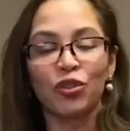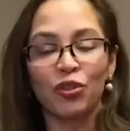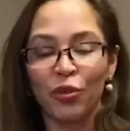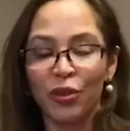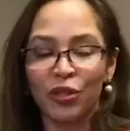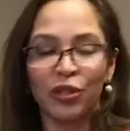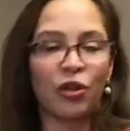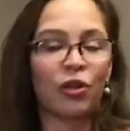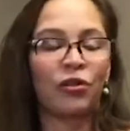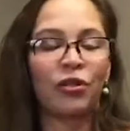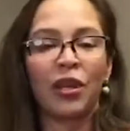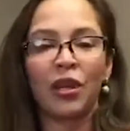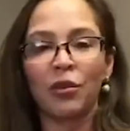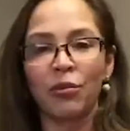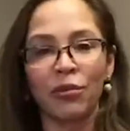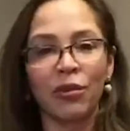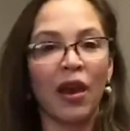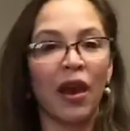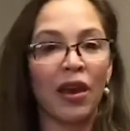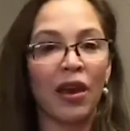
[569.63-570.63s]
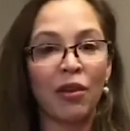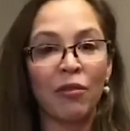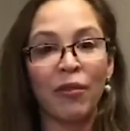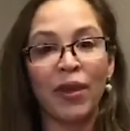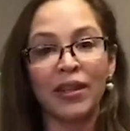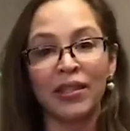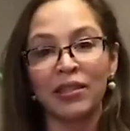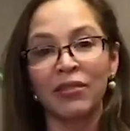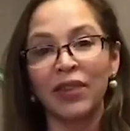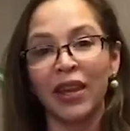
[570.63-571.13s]
are associated with higher
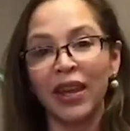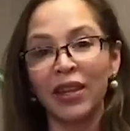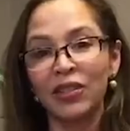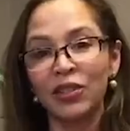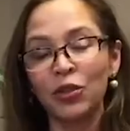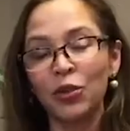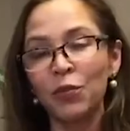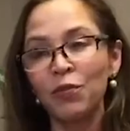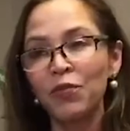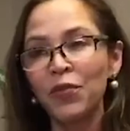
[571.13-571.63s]
rates of cancer.